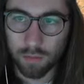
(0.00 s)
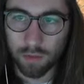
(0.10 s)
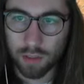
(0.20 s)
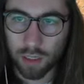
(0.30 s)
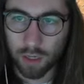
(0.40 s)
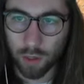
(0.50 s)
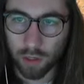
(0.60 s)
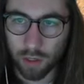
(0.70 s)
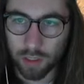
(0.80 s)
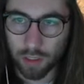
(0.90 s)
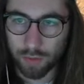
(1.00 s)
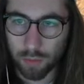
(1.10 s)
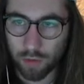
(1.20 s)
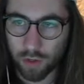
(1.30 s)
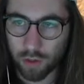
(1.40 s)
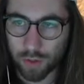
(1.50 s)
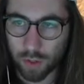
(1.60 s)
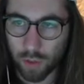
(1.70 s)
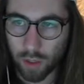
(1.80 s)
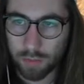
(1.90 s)
Daytime running lights. If a motor vehicle is
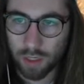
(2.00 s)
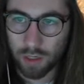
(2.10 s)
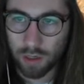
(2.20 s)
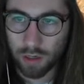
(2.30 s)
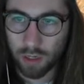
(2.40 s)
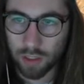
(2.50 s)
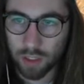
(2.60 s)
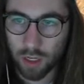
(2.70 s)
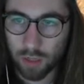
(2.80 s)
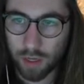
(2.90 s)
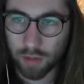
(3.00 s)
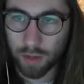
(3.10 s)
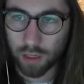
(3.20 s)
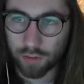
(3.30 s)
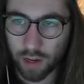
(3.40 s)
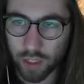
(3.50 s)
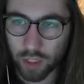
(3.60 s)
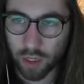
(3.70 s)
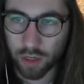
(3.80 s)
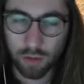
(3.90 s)
equipped, installed by the
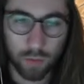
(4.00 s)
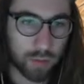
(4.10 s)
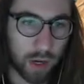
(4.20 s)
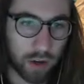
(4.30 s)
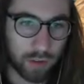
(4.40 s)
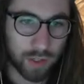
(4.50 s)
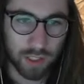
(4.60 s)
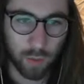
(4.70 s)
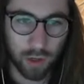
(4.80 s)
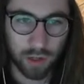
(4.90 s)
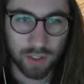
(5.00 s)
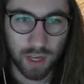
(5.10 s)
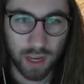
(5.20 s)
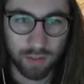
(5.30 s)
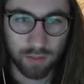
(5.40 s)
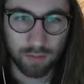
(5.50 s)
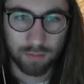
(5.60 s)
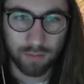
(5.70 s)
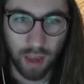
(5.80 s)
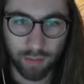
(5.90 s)
manufacturer, which mine obviously weren't because I had
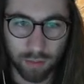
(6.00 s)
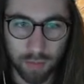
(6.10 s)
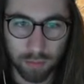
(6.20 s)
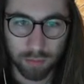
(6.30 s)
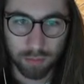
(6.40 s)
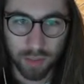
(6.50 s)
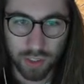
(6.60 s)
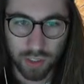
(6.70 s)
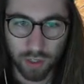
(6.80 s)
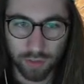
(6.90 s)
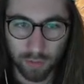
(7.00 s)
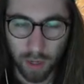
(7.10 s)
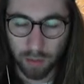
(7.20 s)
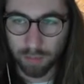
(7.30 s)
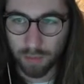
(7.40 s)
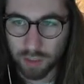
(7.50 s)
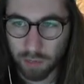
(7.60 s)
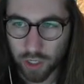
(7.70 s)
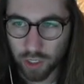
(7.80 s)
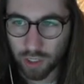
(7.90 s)
to have them installed for my
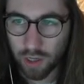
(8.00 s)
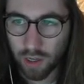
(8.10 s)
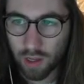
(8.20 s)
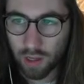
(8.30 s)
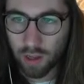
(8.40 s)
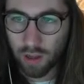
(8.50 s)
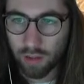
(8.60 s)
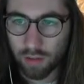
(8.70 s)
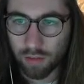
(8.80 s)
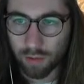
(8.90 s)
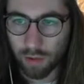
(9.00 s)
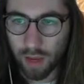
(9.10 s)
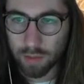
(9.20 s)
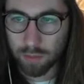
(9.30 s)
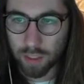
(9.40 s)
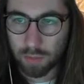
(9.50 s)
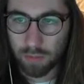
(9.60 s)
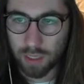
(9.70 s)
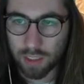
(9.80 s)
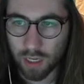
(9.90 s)
inspection, the lamps must be
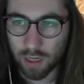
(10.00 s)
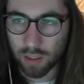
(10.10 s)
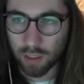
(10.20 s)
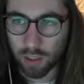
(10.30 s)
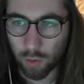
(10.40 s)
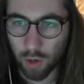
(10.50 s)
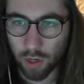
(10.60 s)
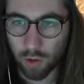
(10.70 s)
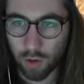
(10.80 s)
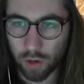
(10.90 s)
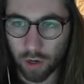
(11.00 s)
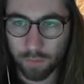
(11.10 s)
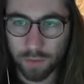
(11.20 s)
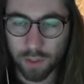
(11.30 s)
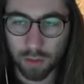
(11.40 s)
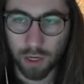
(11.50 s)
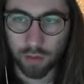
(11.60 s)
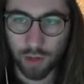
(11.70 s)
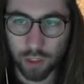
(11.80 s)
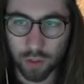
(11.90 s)
maintained and in good working order to the
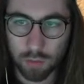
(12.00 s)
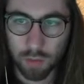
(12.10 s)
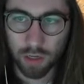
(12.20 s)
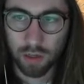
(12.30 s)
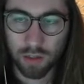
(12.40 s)
manufacturer's spec.